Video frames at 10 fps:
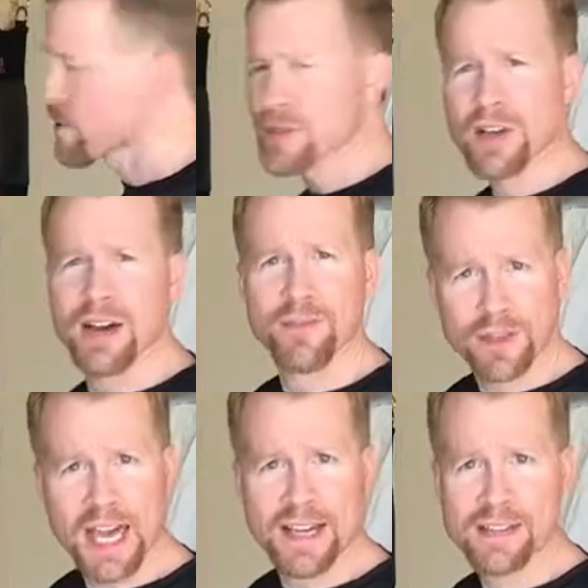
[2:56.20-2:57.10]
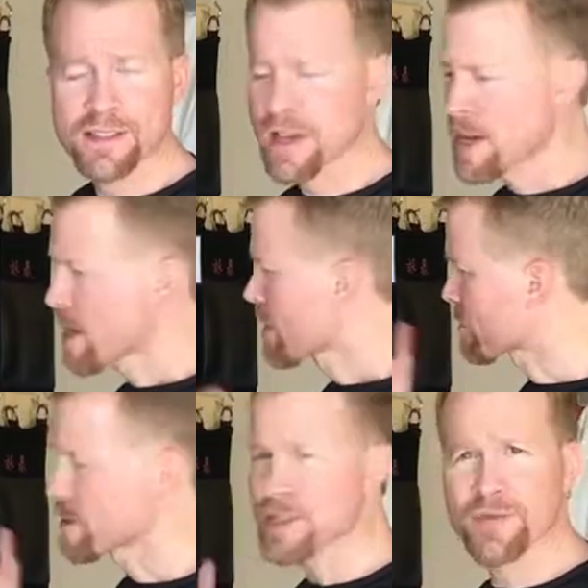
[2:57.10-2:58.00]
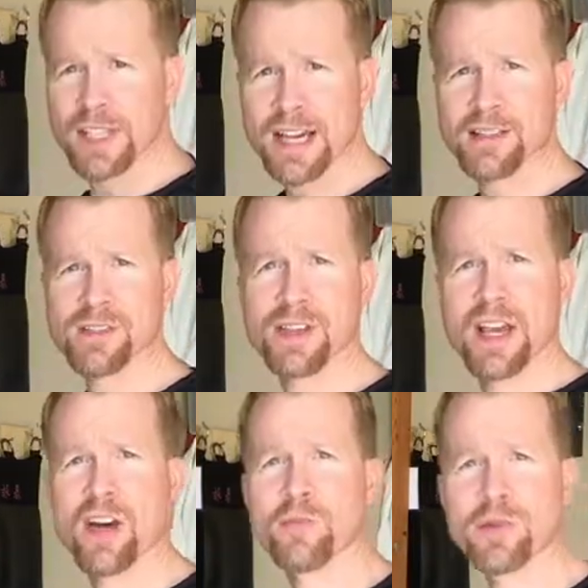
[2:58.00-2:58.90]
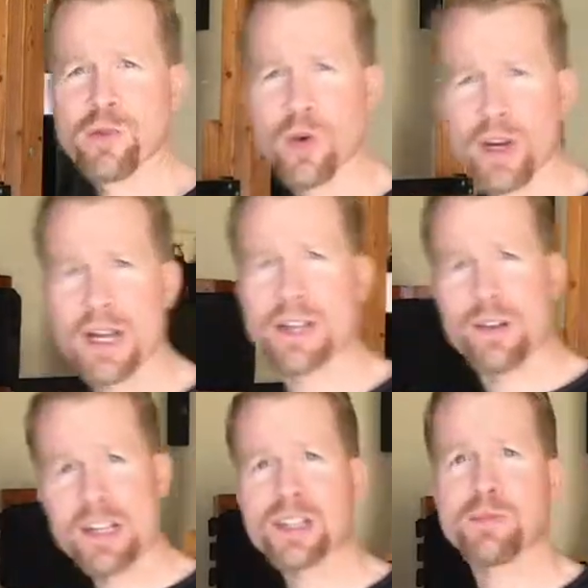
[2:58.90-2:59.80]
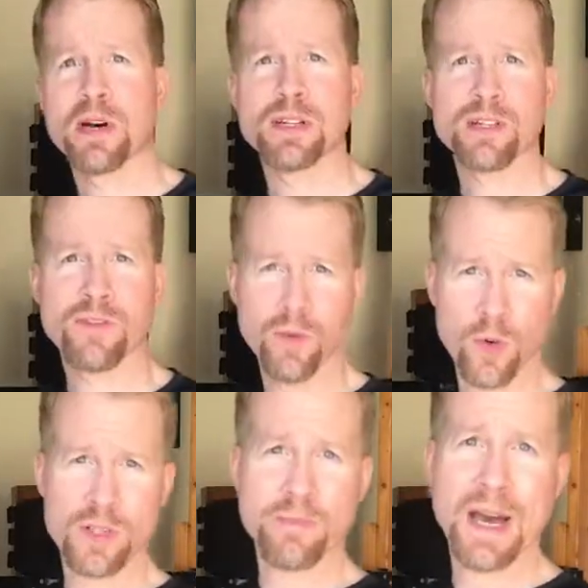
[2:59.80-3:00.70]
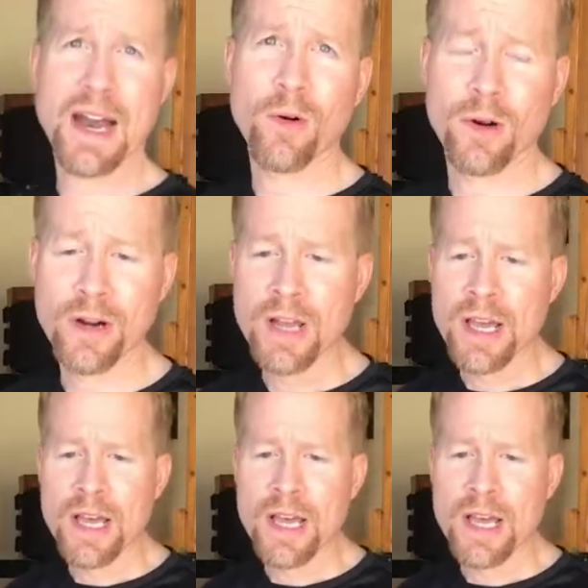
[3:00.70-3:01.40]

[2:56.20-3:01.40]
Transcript: also got flex. Because this flex is going to help you work on your inch punch force power.